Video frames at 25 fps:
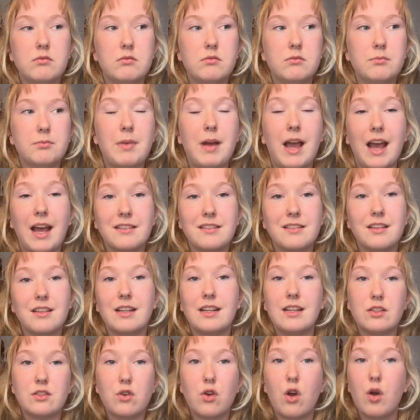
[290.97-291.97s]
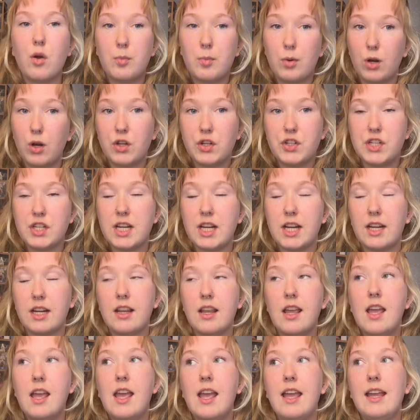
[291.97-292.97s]
pattern. It's not a plushie,
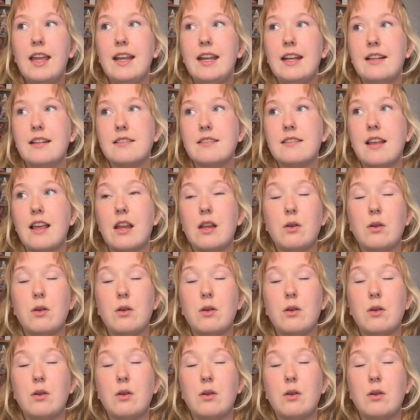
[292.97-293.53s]
it's a